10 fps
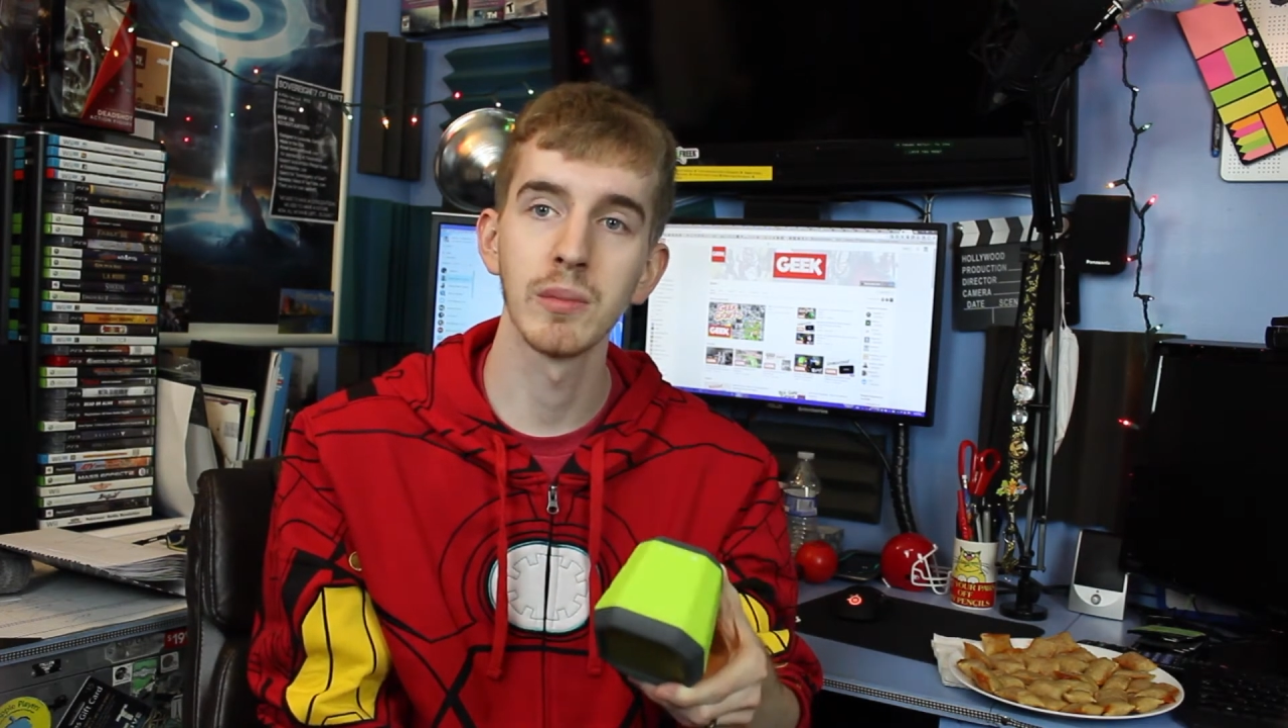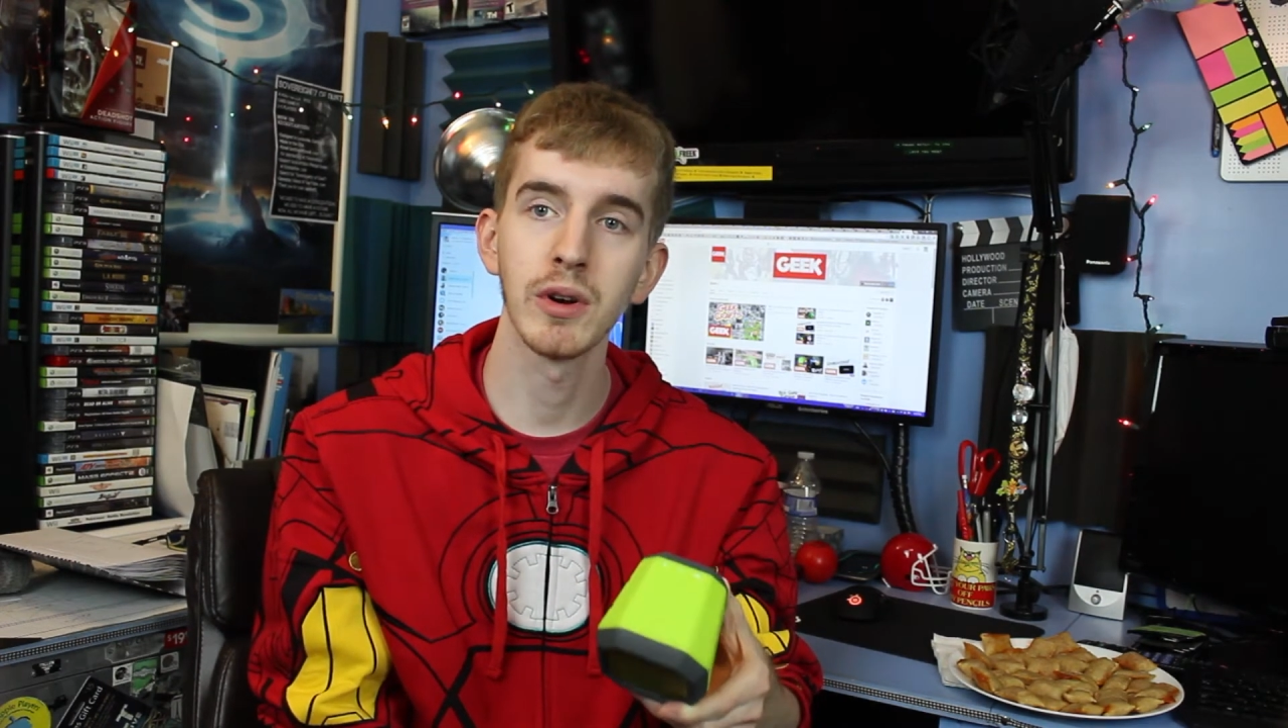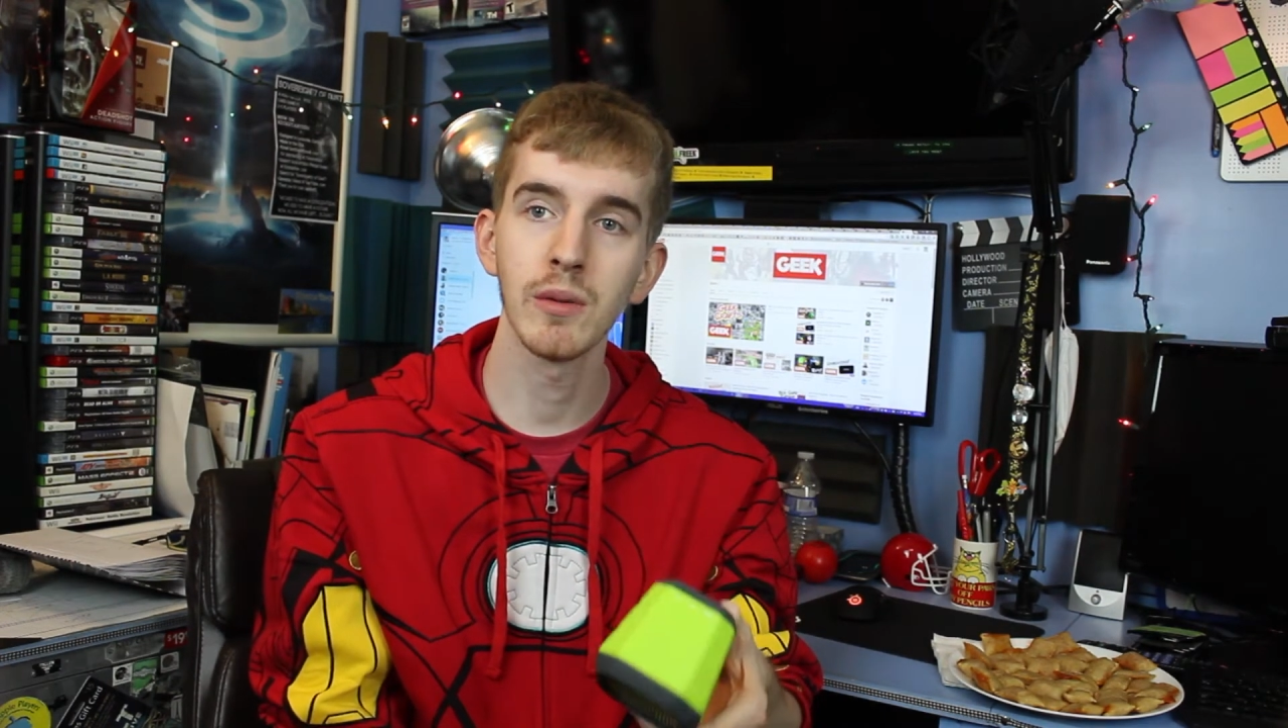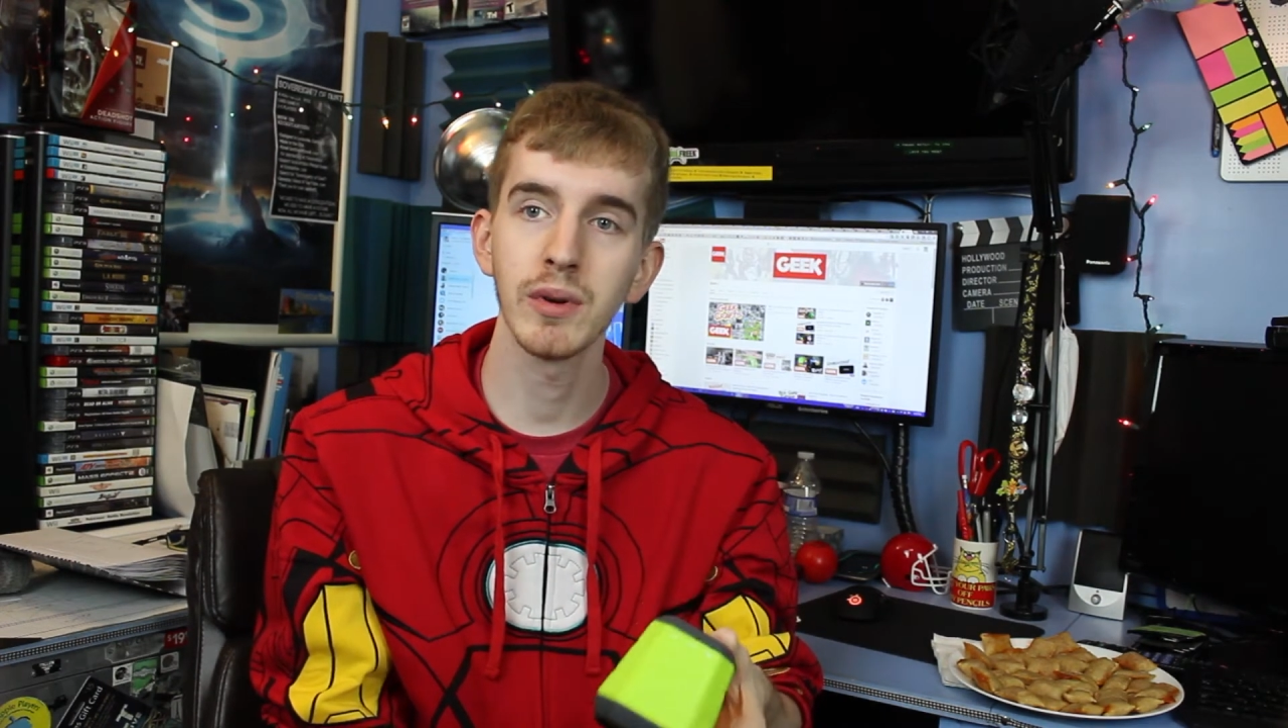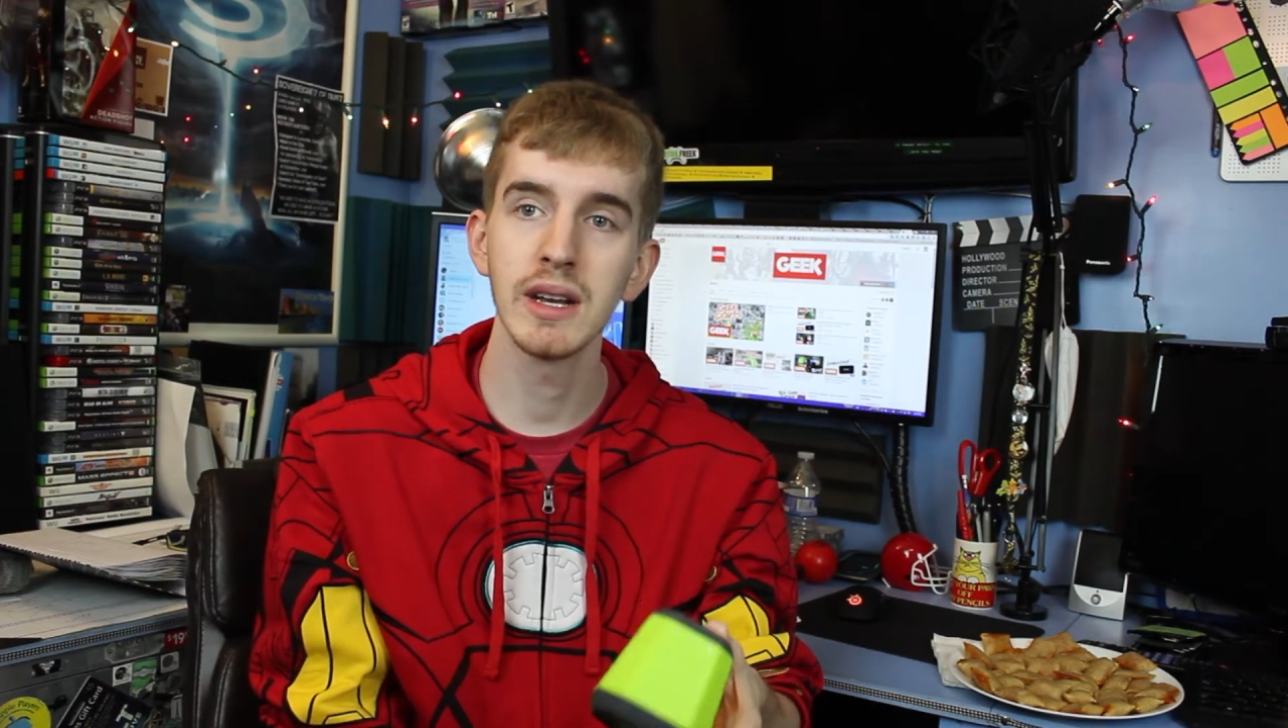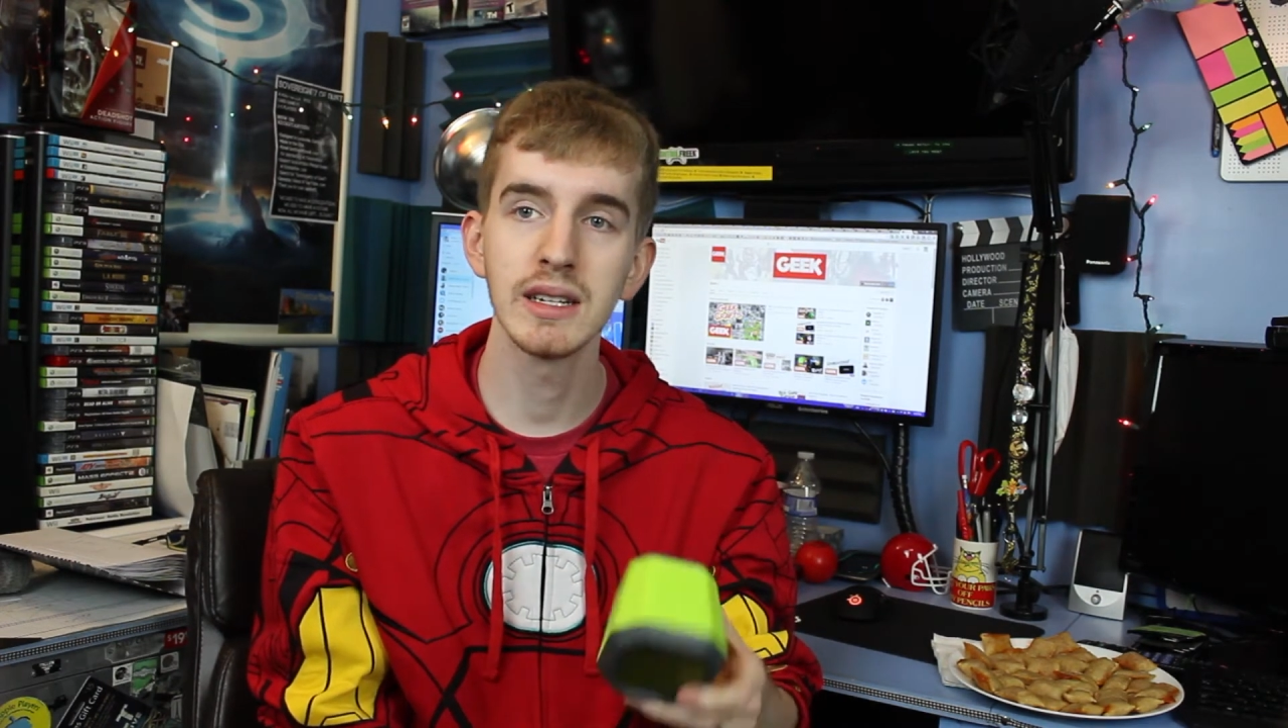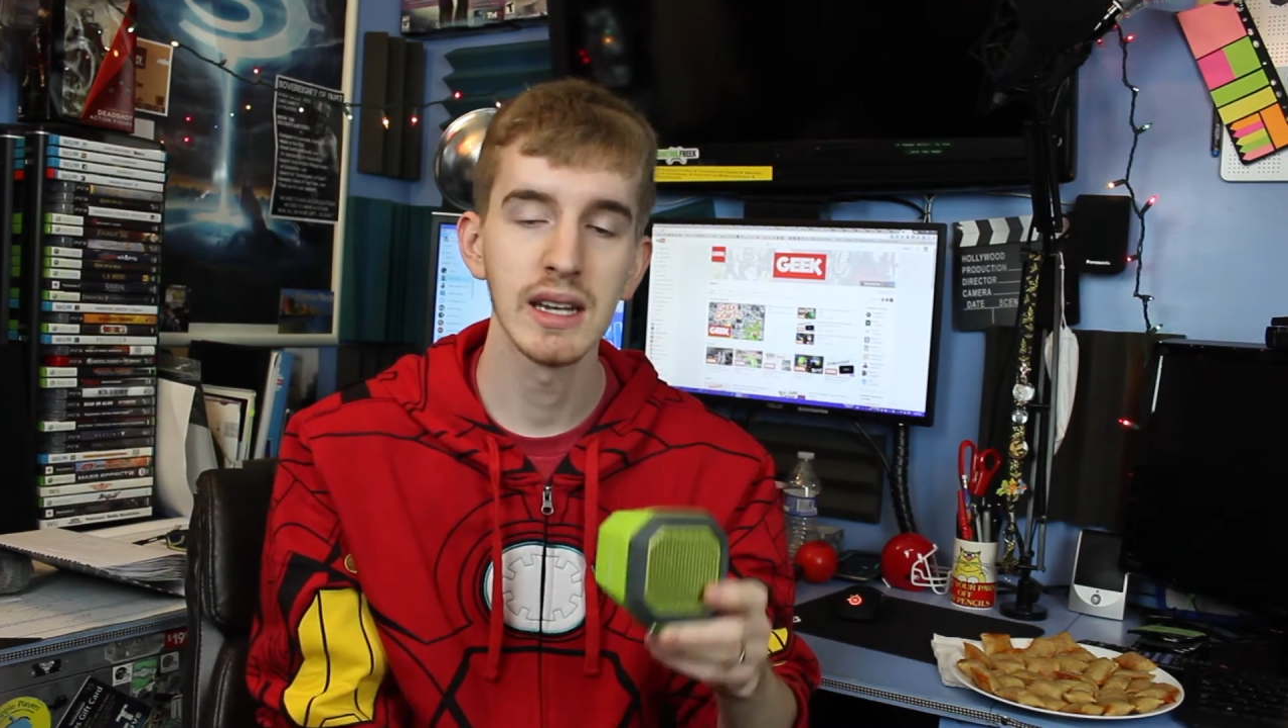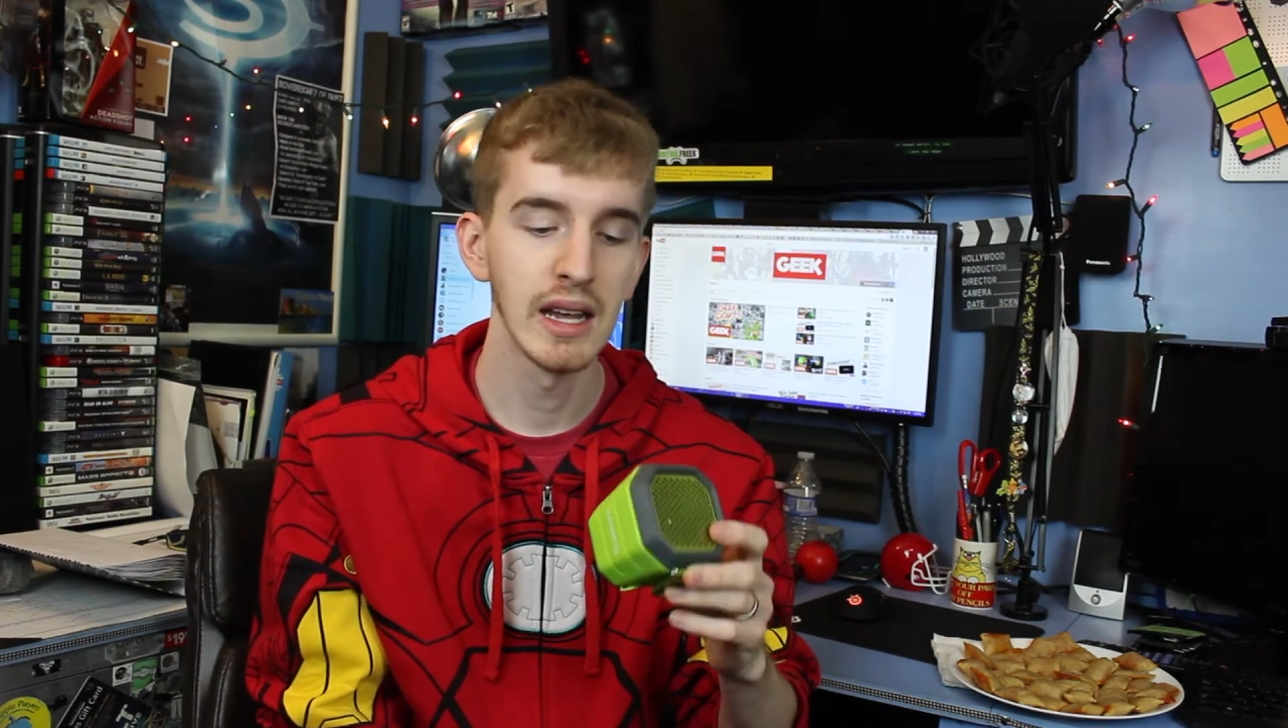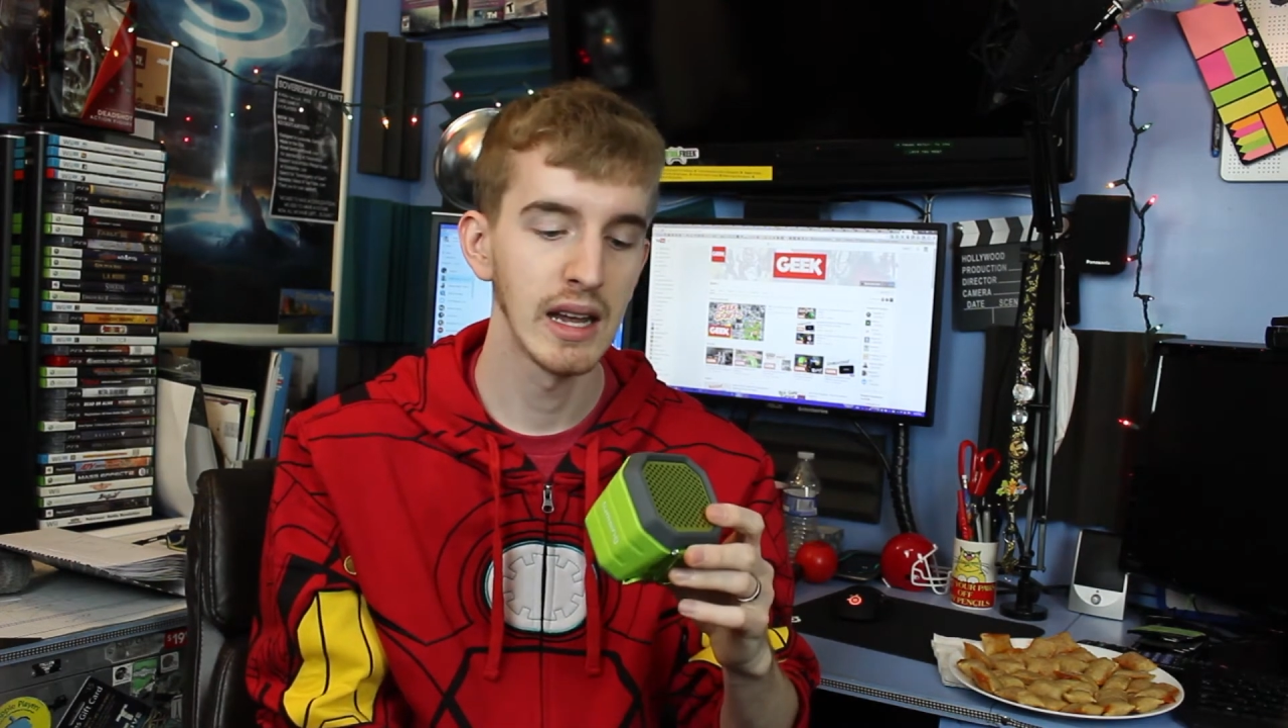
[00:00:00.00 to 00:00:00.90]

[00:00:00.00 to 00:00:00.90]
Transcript: appropriate,